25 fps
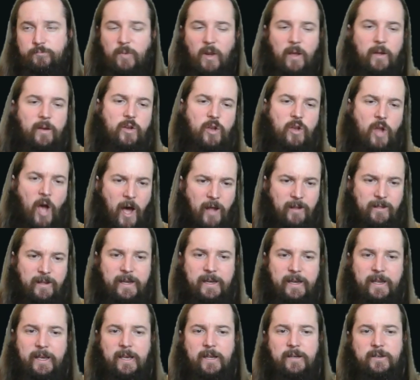Not
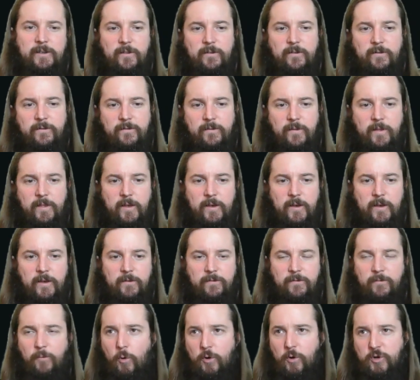leaning into the
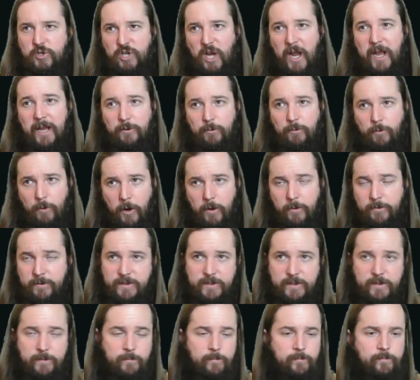4 giant
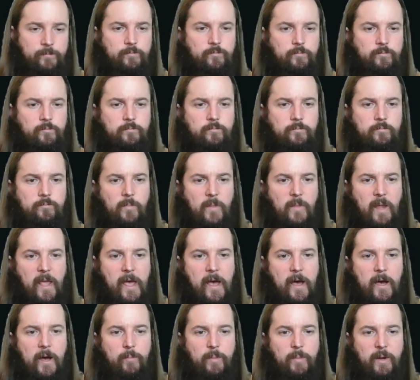growths,
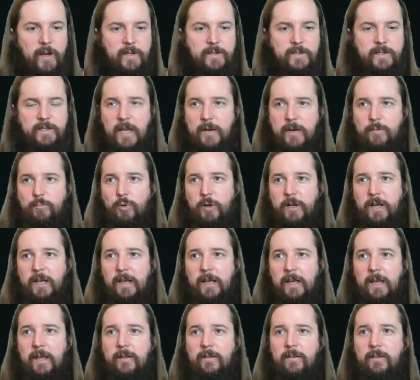but instead
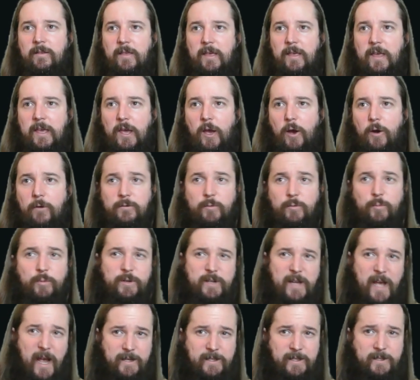bringing in the
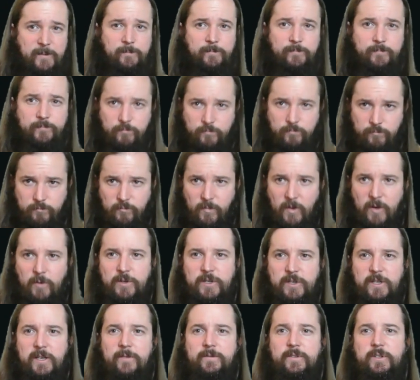Overprotect,
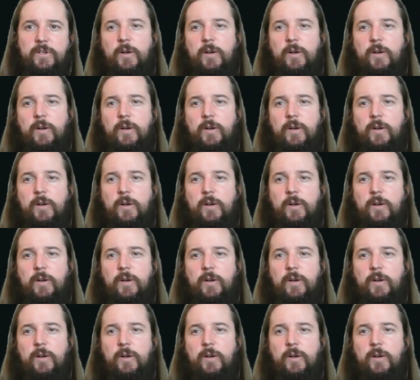which gives your